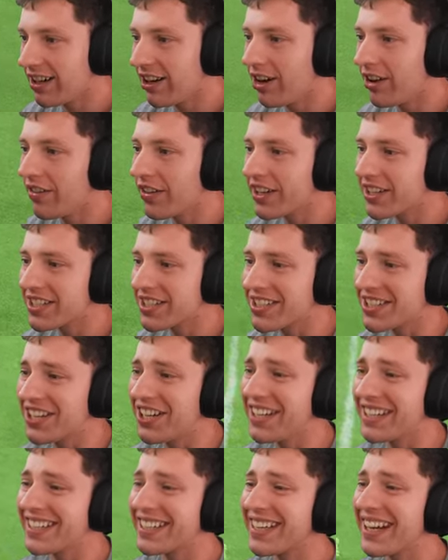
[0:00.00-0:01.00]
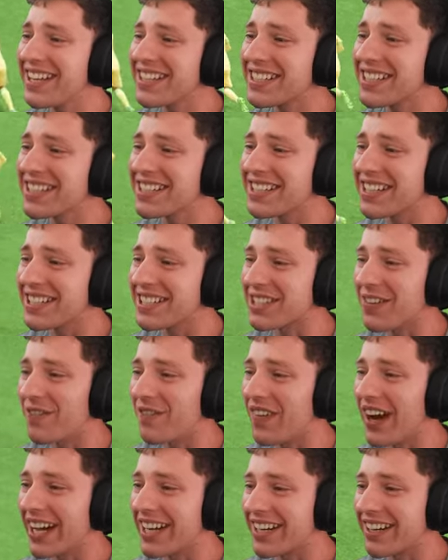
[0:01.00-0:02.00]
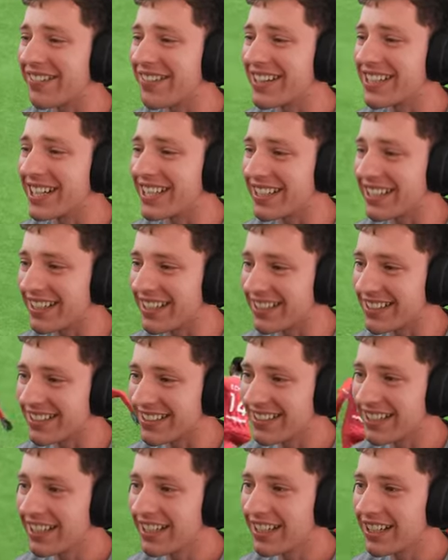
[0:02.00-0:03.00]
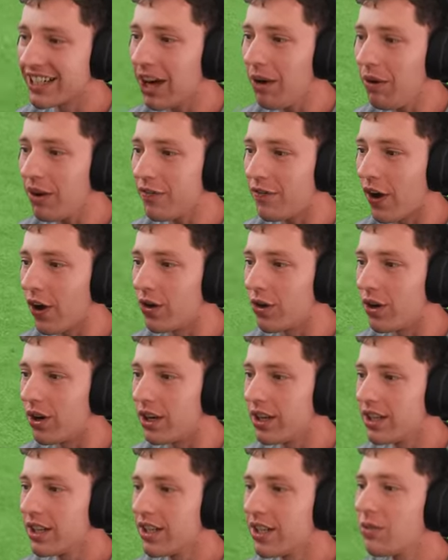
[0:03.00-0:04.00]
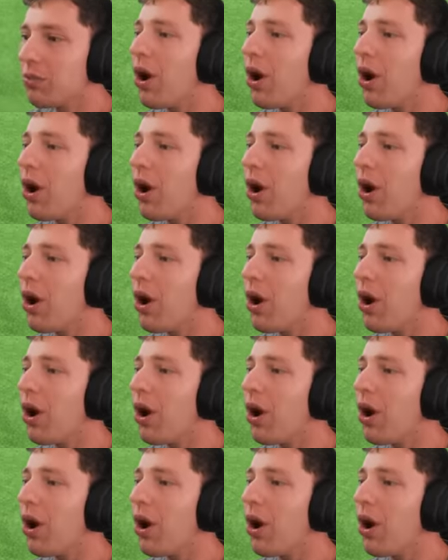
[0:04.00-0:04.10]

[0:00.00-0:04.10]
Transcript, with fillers: Oh, this is just, this is just a fucking ridiculous. Go on, Fodor.